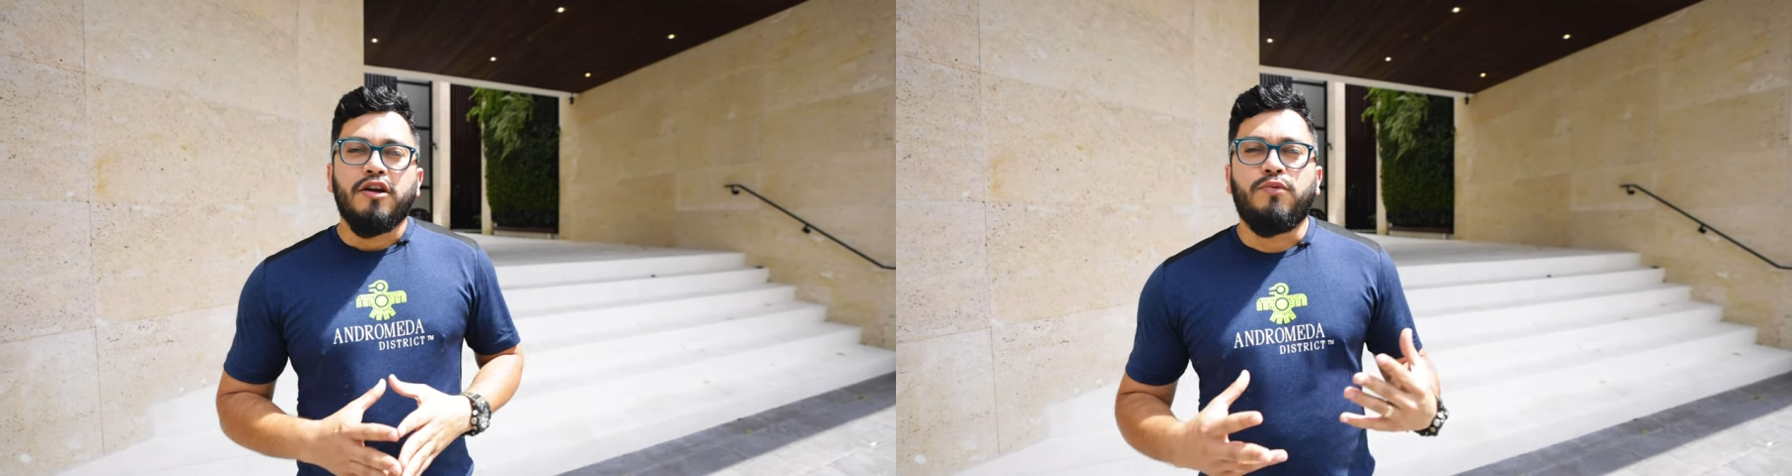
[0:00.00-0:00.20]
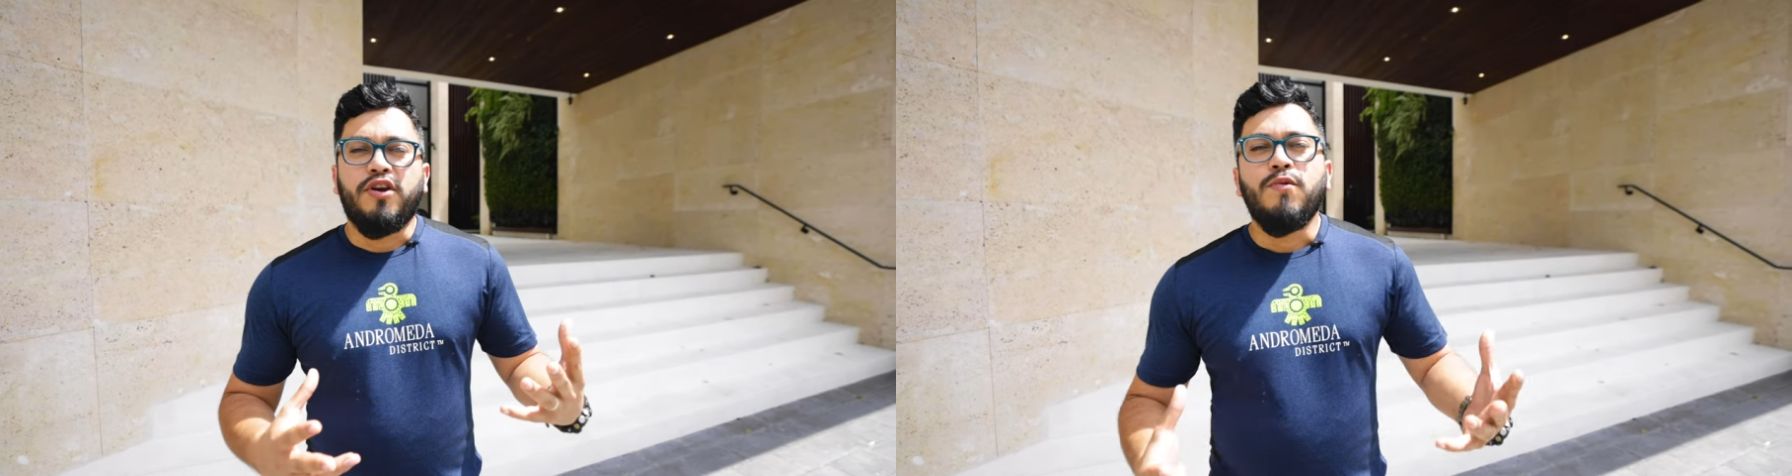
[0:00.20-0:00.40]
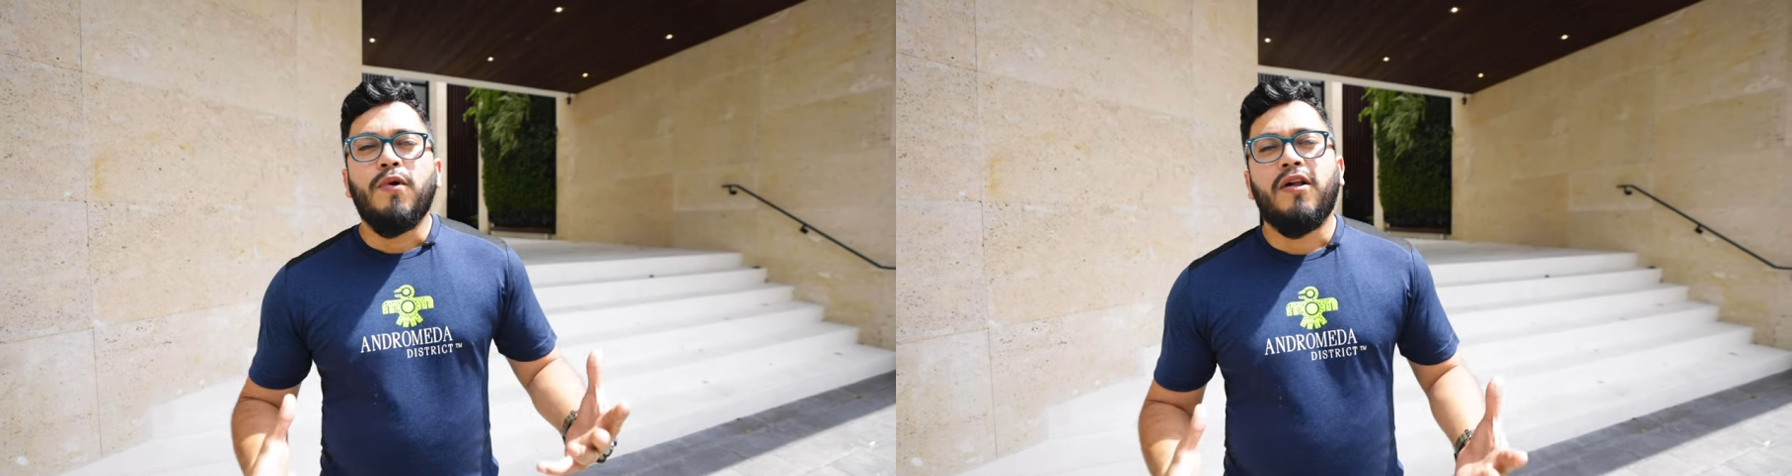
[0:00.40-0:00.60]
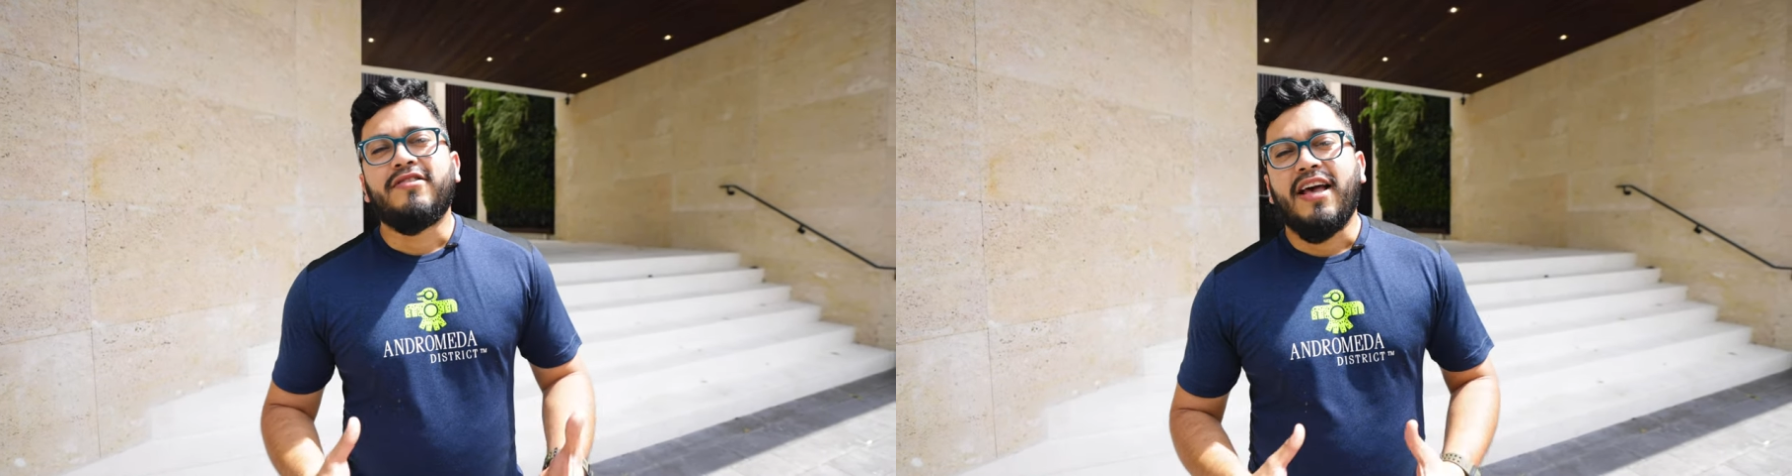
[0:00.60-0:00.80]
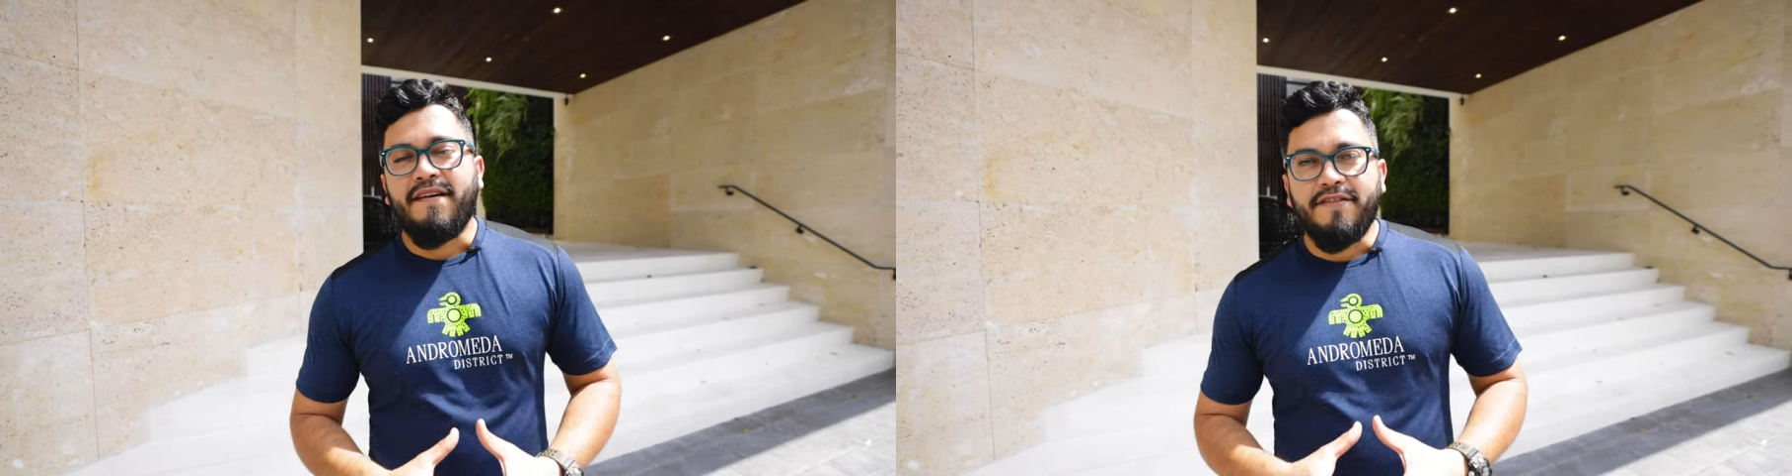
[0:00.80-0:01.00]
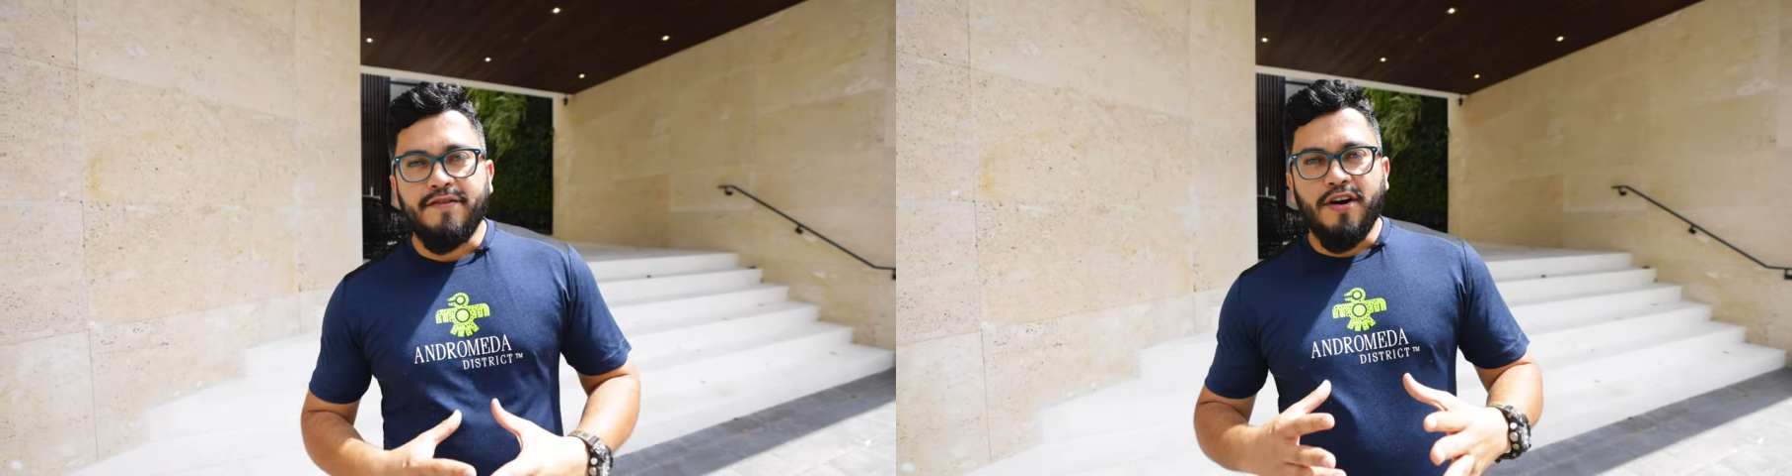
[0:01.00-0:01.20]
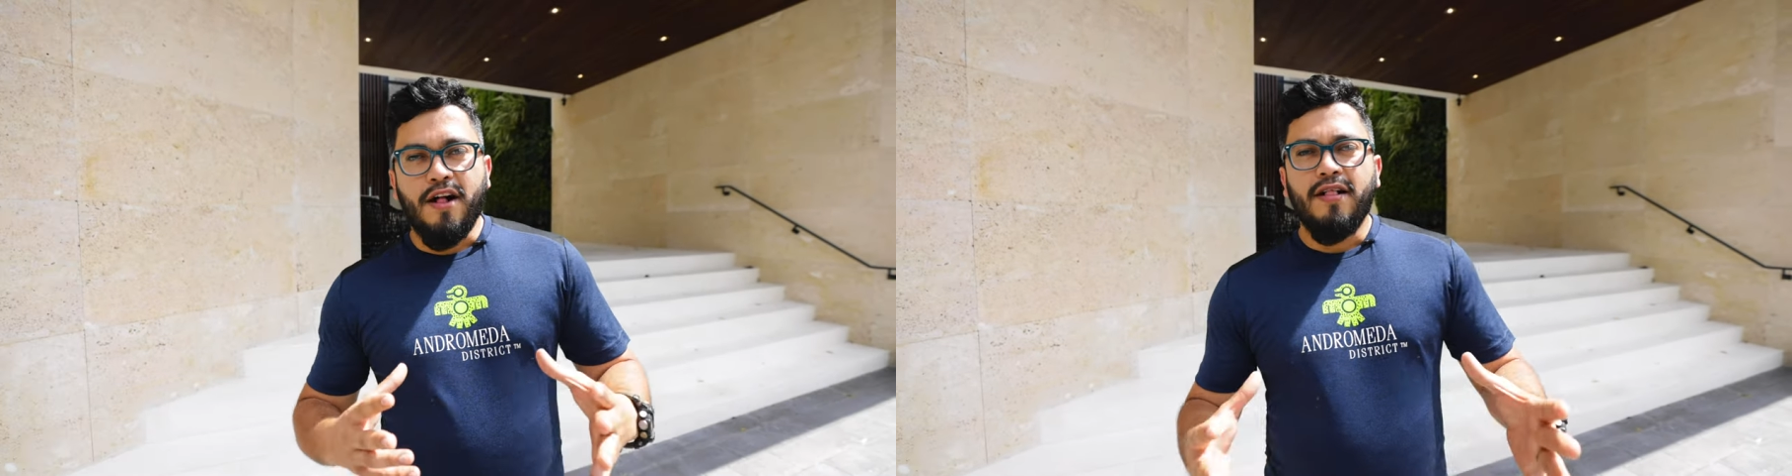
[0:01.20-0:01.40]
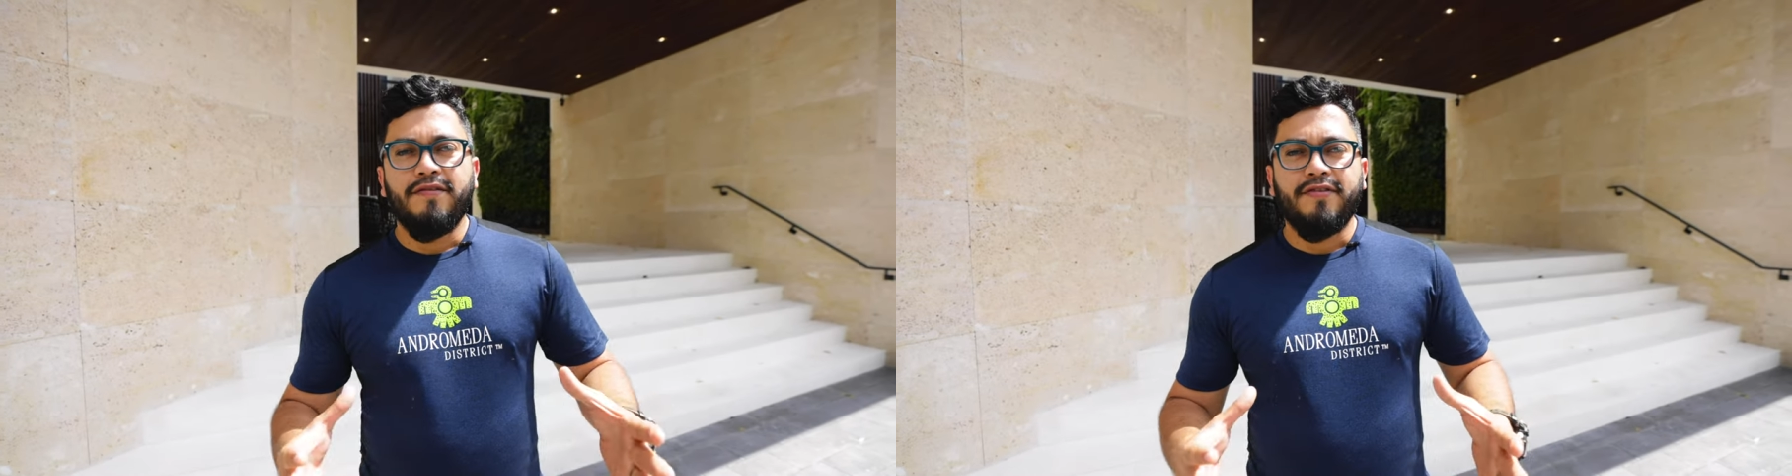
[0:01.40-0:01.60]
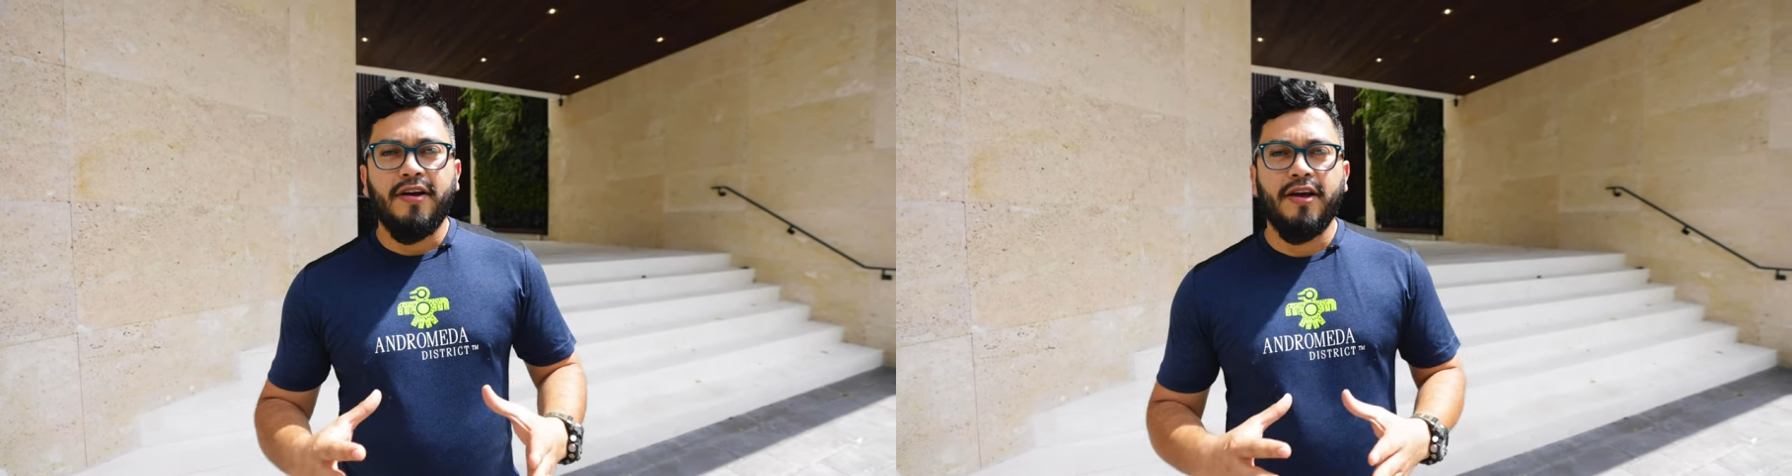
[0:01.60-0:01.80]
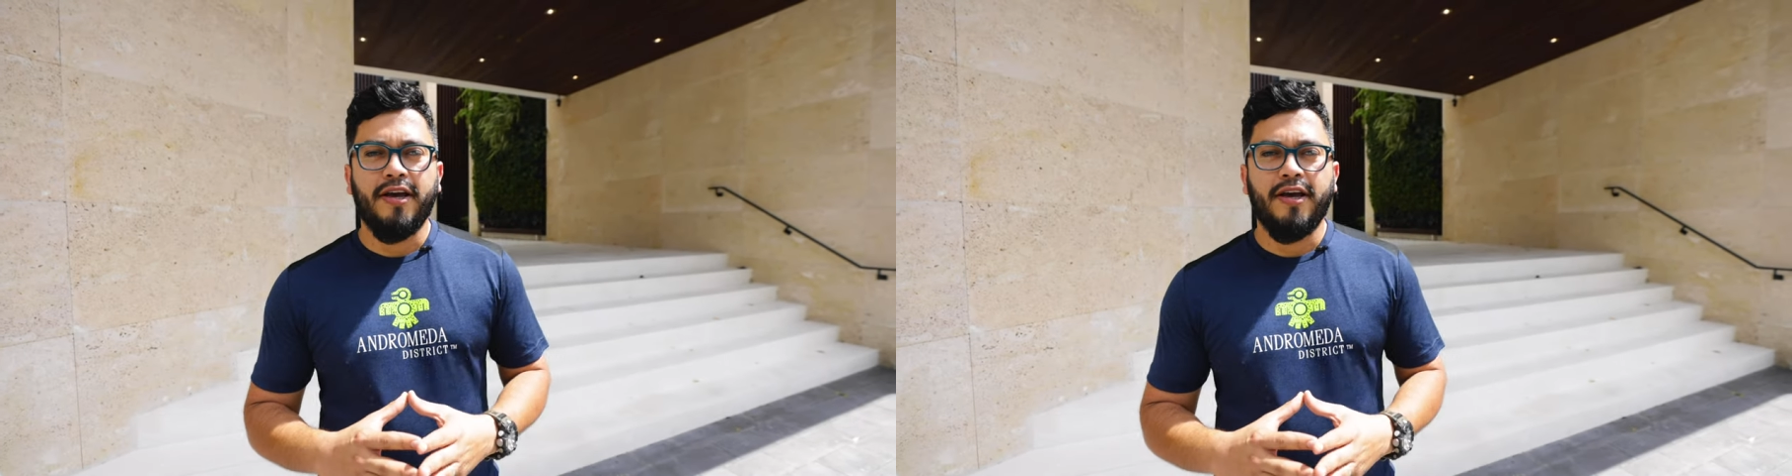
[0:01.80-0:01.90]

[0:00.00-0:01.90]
green walls have evolved